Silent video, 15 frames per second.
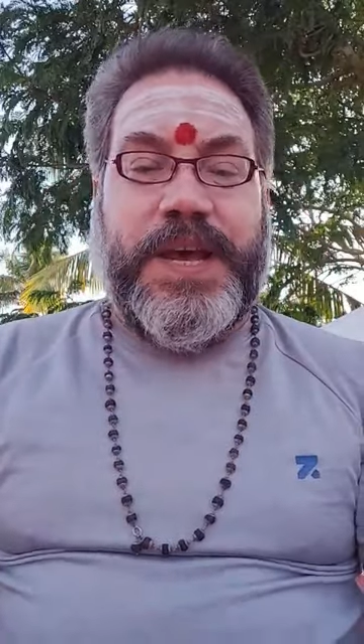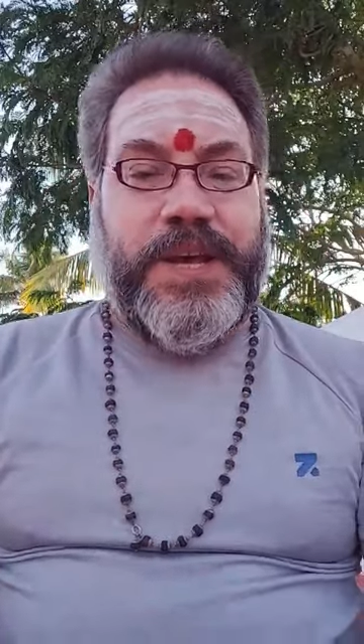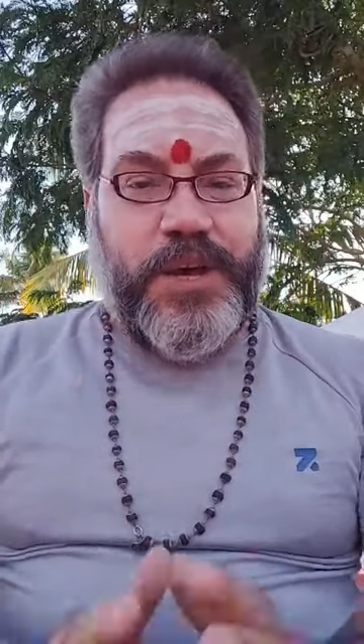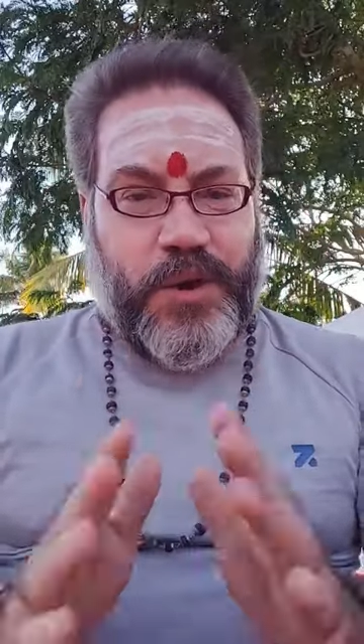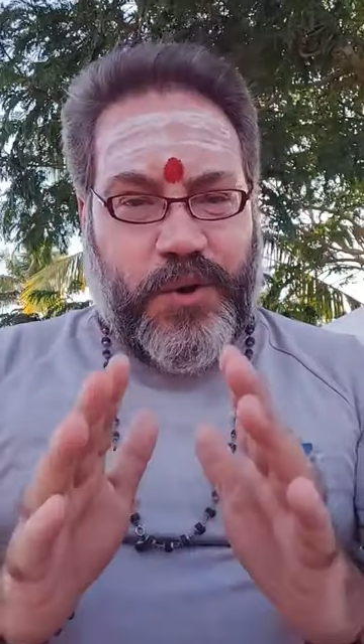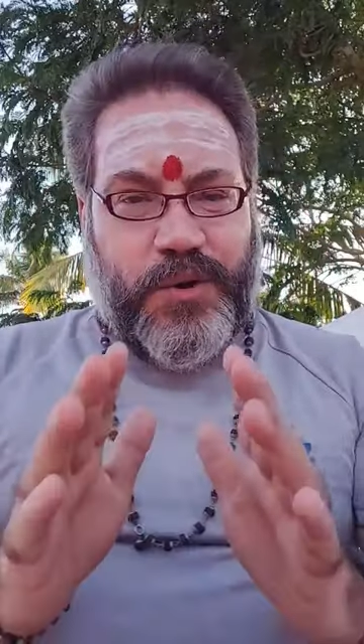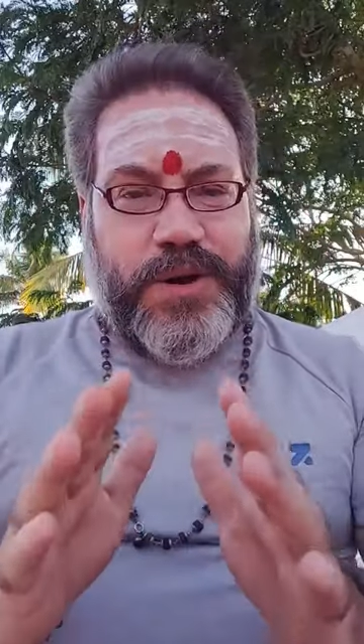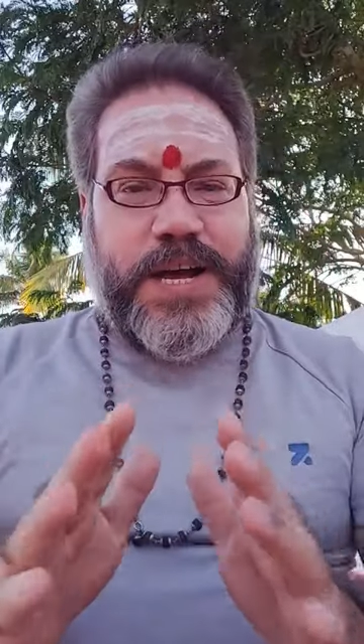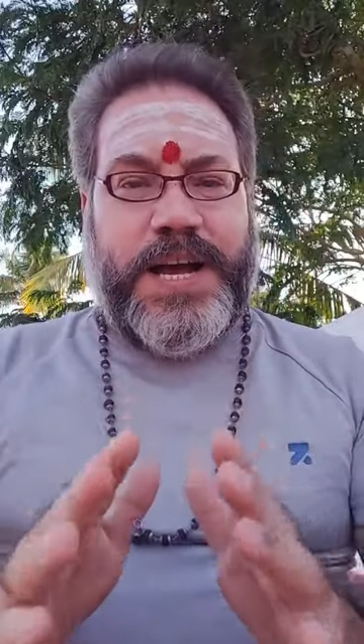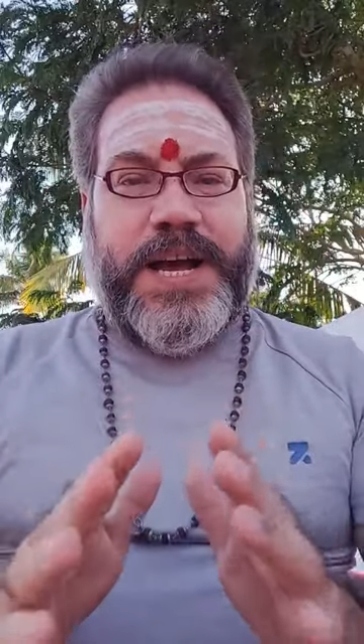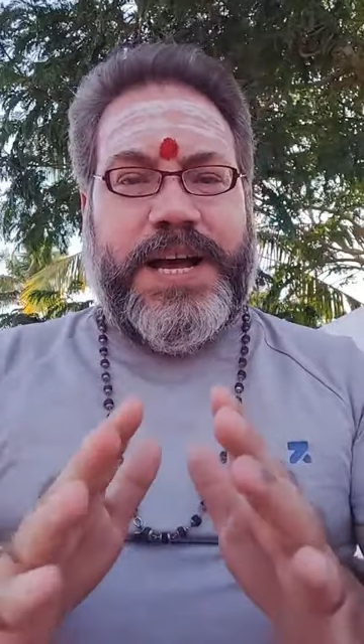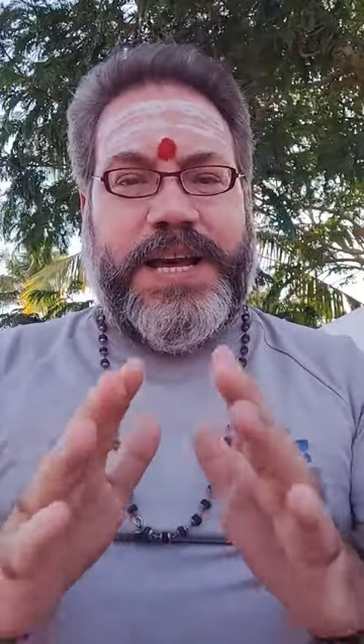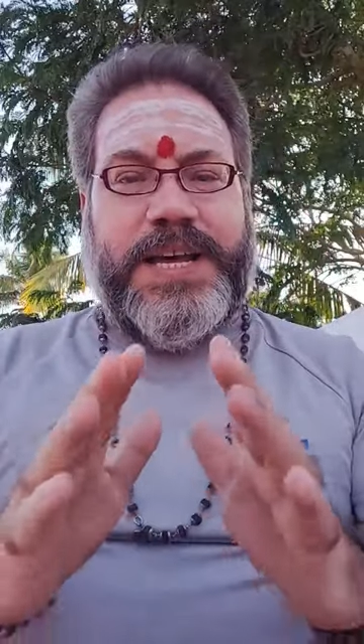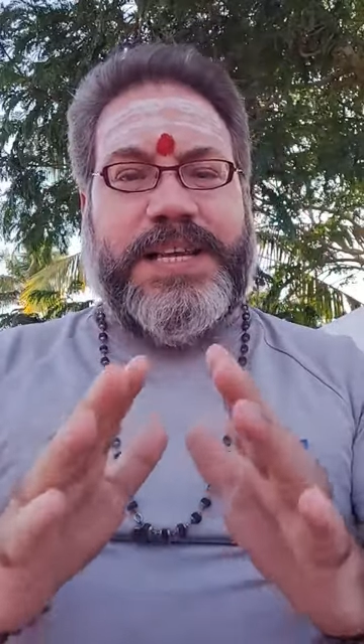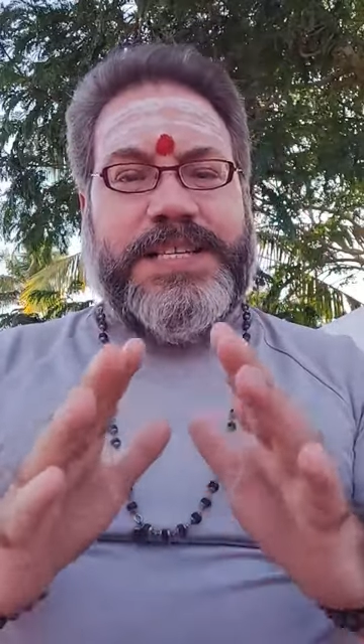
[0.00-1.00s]

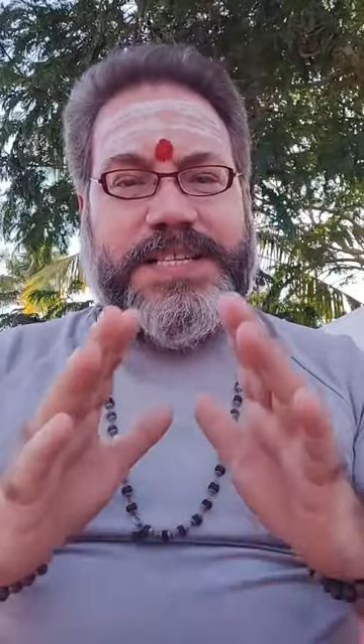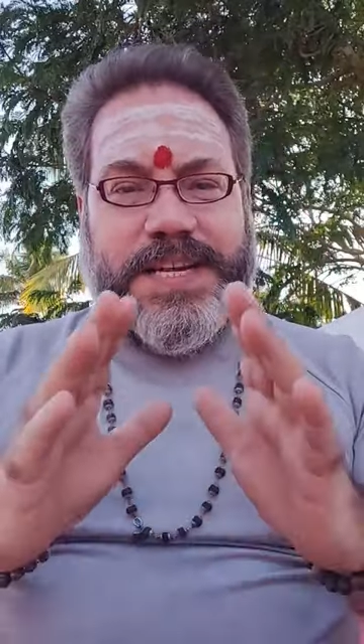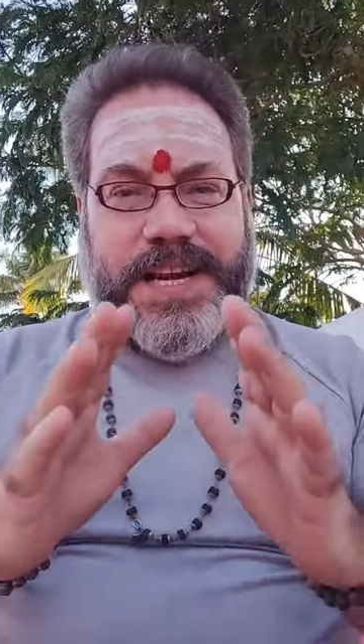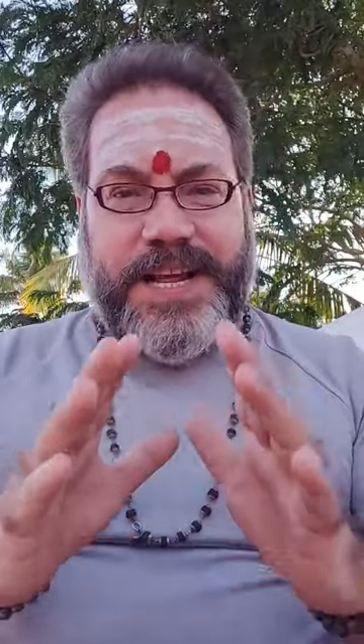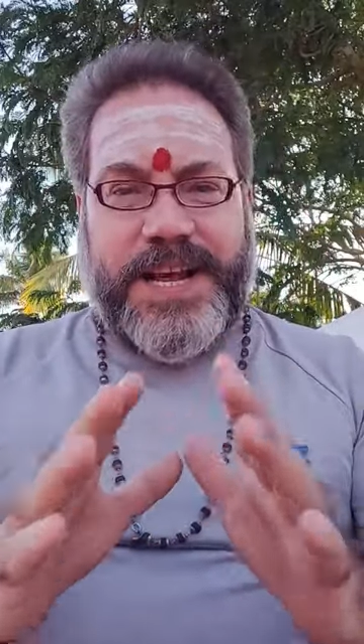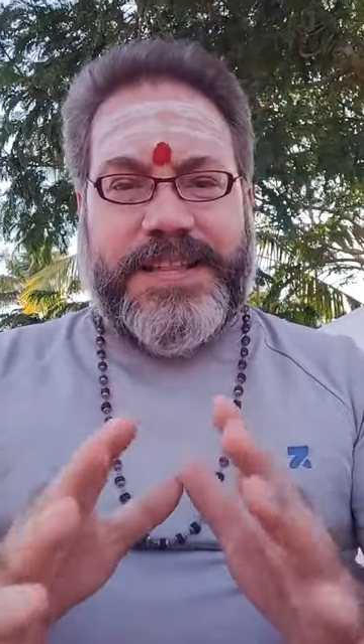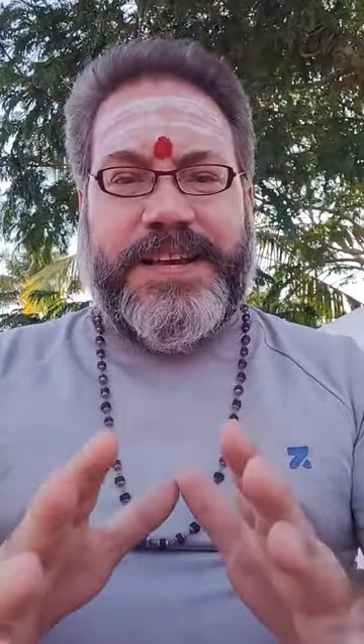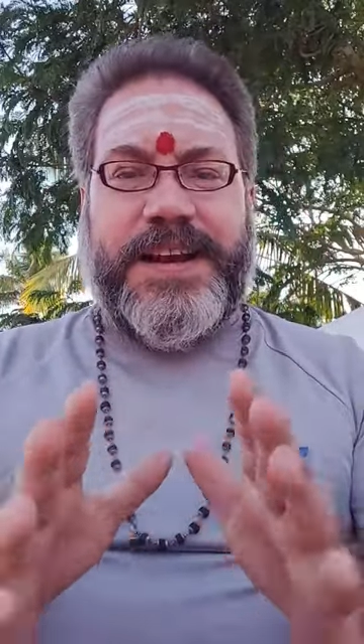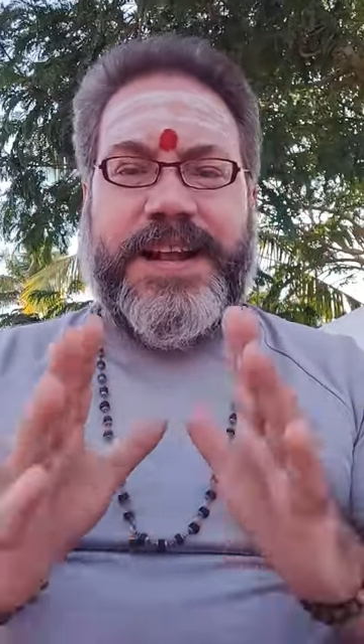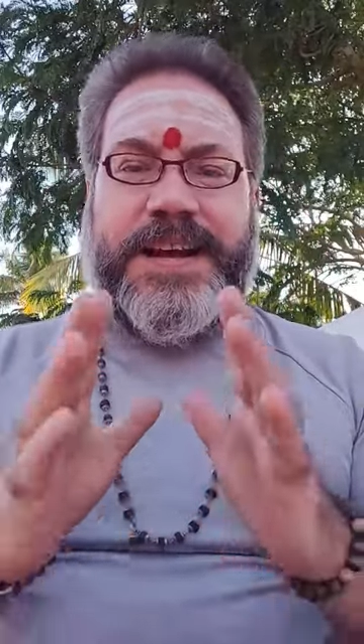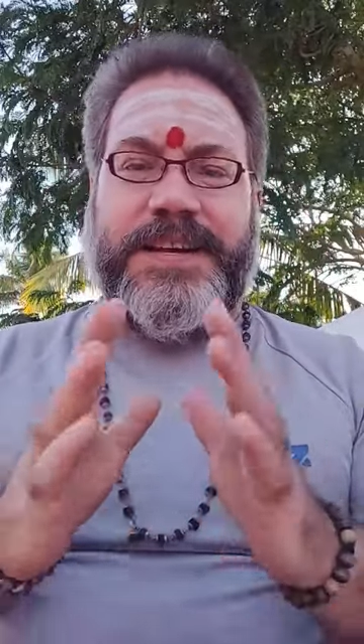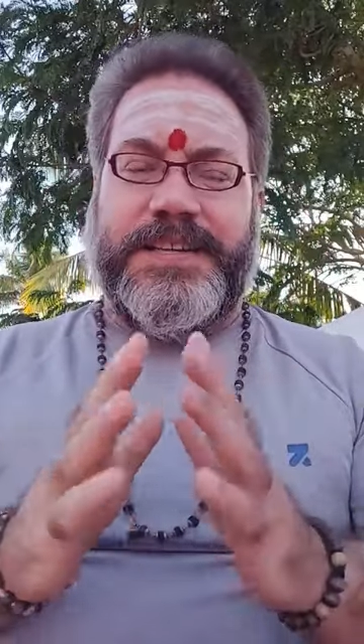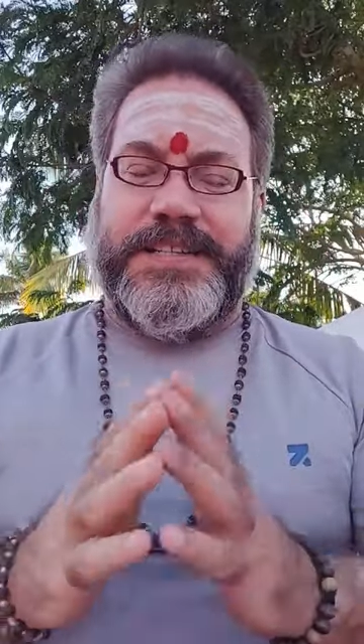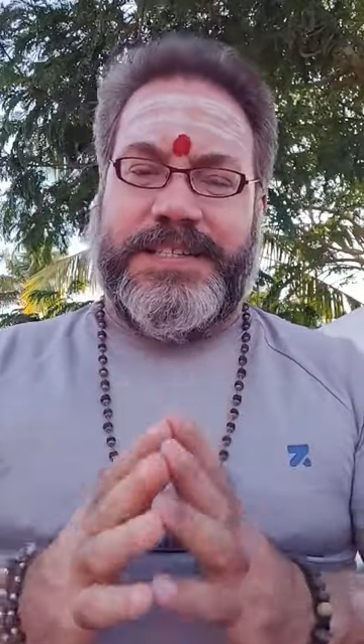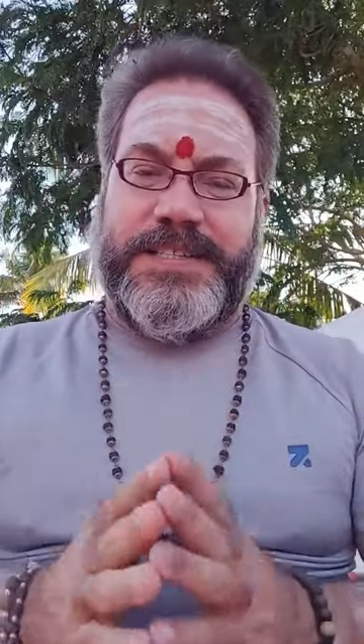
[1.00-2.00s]
Yoga is Sanatana.